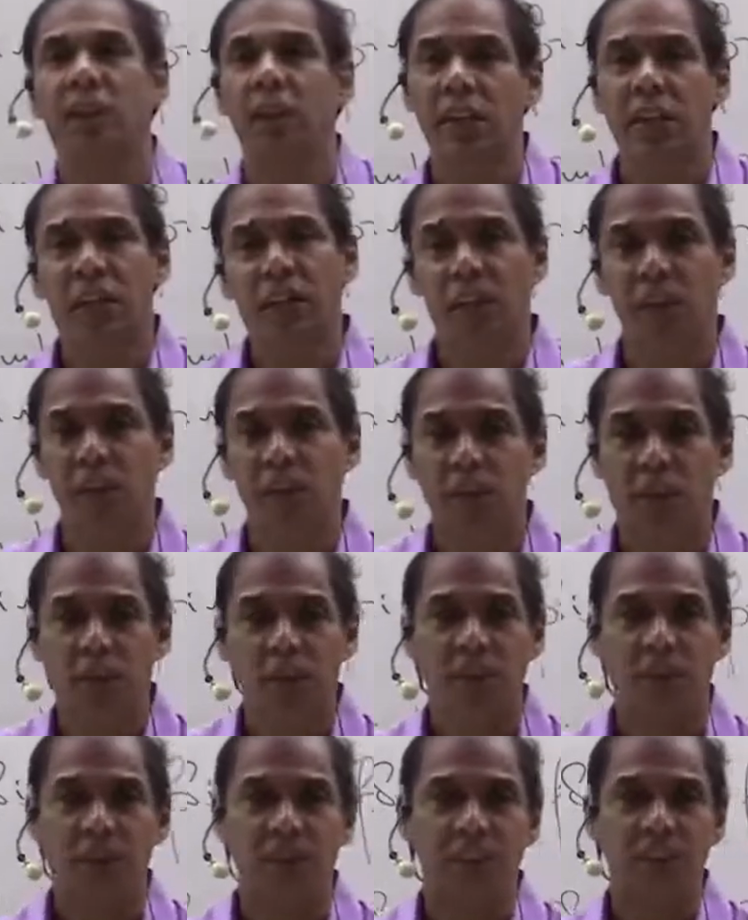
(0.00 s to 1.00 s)
see later.
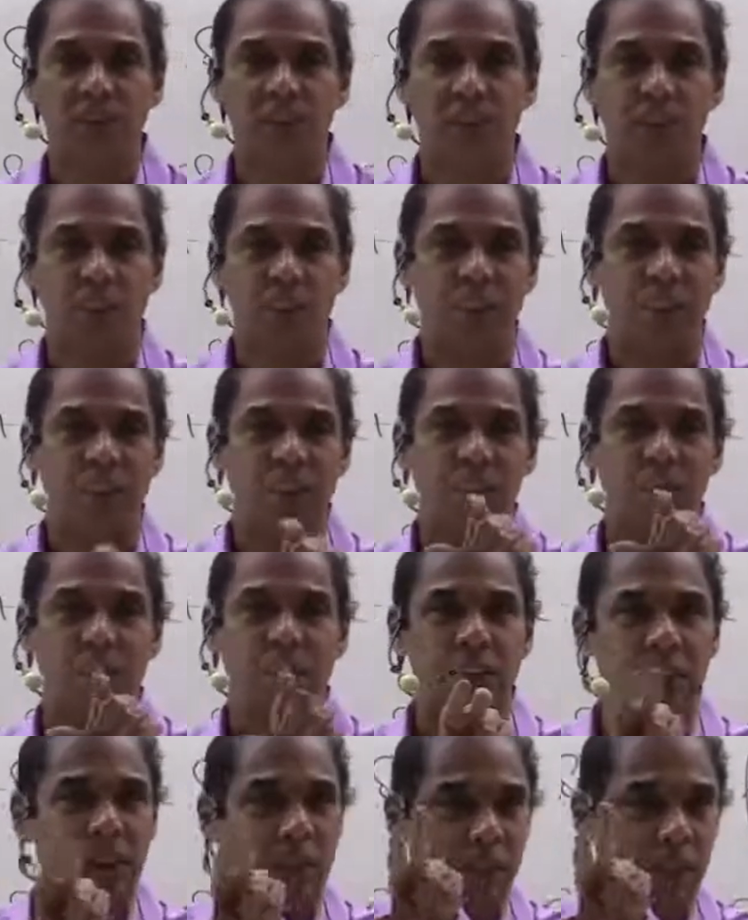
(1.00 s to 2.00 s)
First, let us
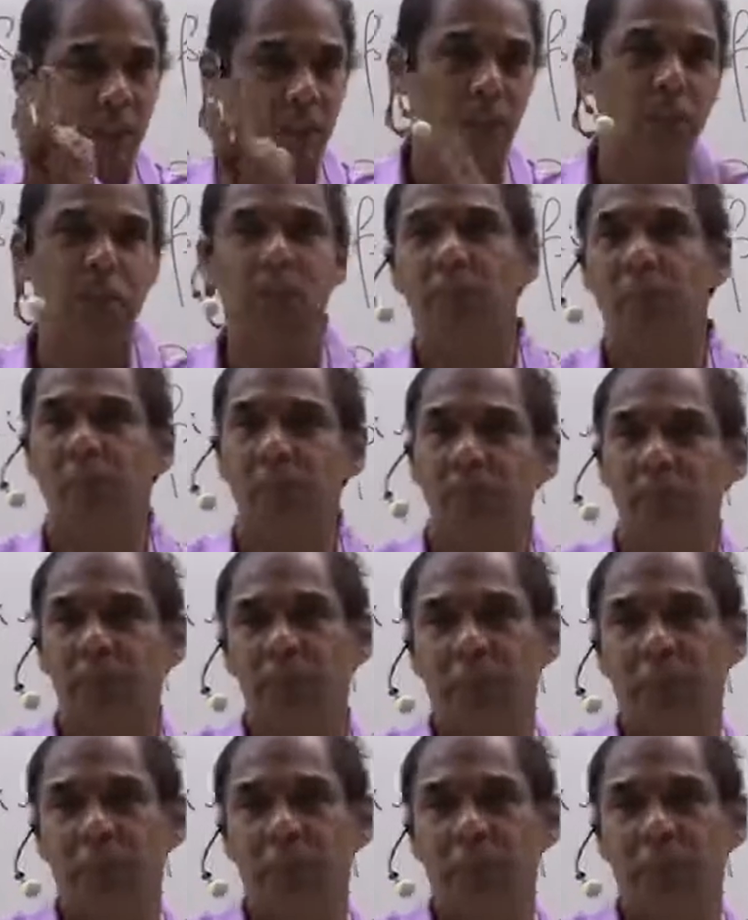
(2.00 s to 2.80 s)
learn the completion of the